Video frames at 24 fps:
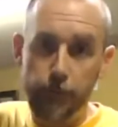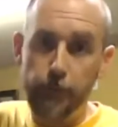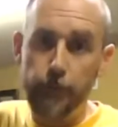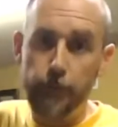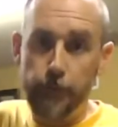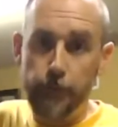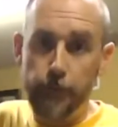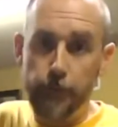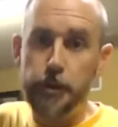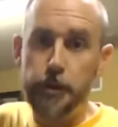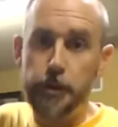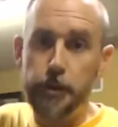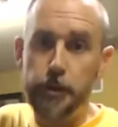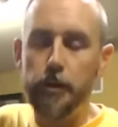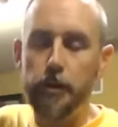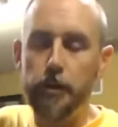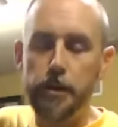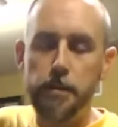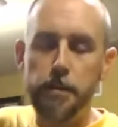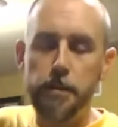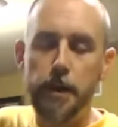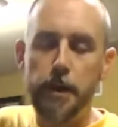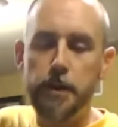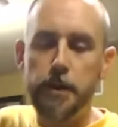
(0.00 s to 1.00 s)
Fitzgerald
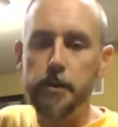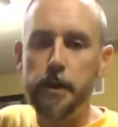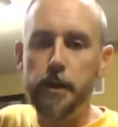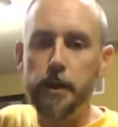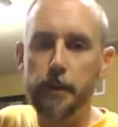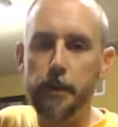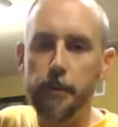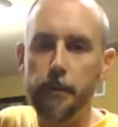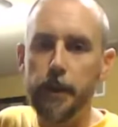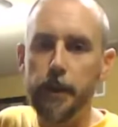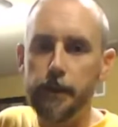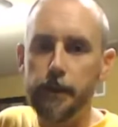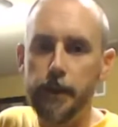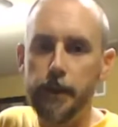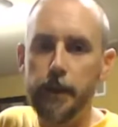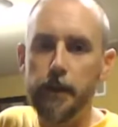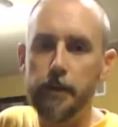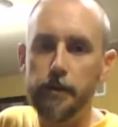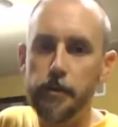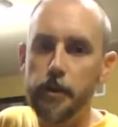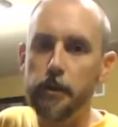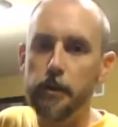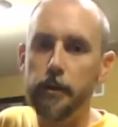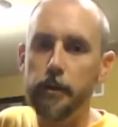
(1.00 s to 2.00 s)
especially, but
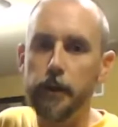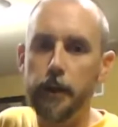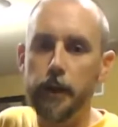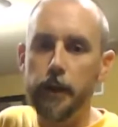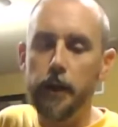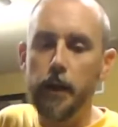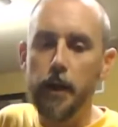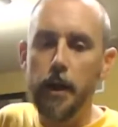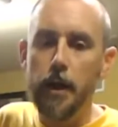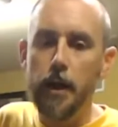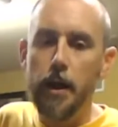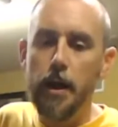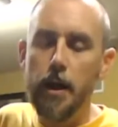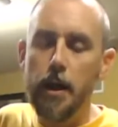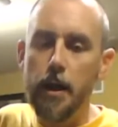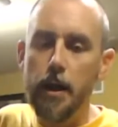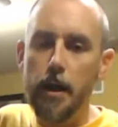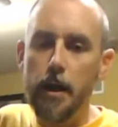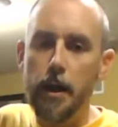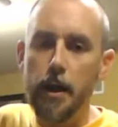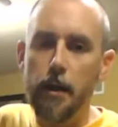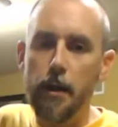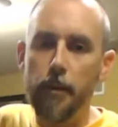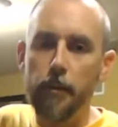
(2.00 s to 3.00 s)
certainly
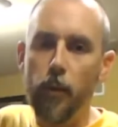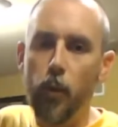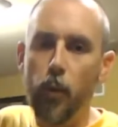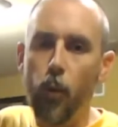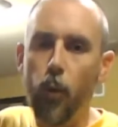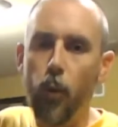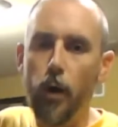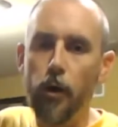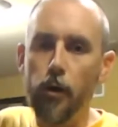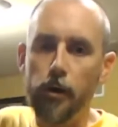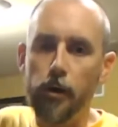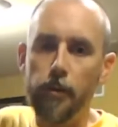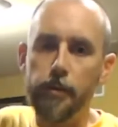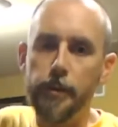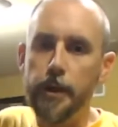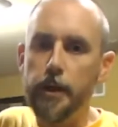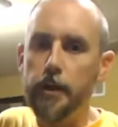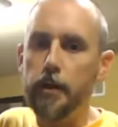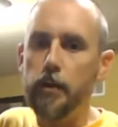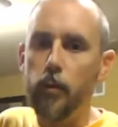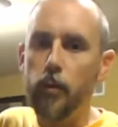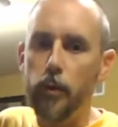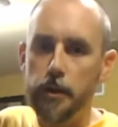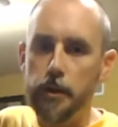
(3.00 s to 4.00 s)
welcomed
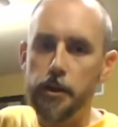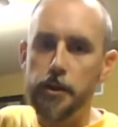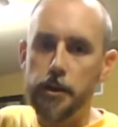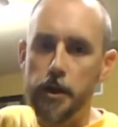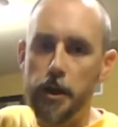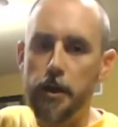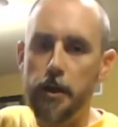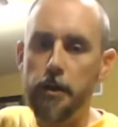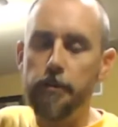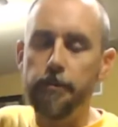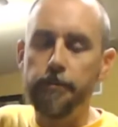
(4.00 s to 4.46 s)
here in Wichita.